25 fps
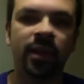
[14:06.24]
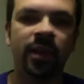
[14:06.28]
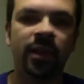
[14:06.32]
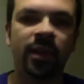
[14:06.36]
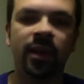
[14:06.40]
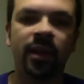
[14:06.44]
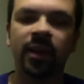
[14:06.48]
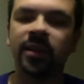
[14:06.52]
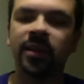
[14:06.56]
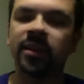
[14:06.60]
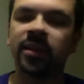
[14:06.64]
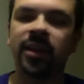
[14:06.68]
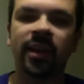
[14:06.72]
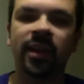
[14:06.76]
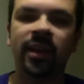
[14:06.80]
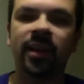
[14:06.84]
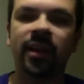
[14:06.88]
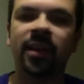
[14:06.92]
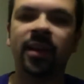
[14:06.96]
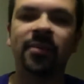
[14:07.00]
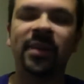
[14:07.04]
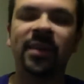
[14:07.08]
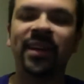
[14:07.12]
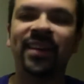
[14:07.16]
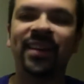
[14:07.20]
And yeah,
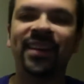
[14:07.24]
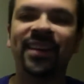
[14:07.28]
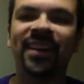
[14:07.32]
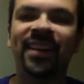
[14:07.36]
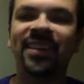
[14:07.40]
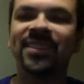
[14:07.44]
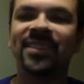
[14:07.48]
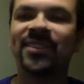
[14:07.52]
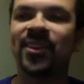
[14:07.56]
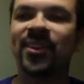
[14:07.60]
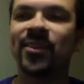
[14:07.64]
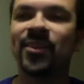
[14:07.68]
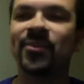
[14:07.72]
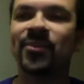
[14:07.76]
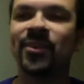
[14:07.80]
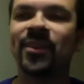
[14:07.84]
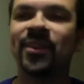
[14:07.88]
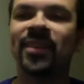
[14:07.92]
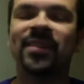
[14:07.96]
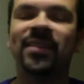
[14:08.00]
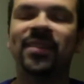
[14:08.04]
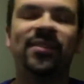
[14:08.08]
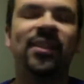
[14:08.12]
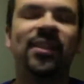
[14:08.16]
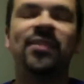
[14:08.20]
I mean, it's
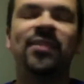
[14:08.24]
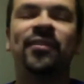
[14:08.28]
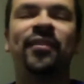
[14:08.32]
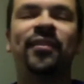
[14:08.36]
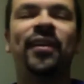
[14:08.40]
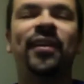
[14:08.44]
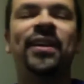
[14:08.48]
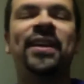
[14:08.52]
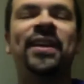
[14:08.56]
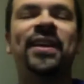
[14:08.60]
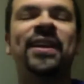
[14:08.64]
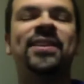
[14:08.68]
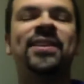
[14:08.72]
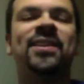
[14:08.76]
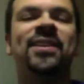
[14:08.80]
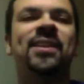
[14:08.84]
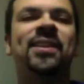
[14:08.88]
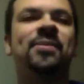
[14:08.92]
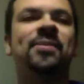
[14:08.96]
funny, isn't it?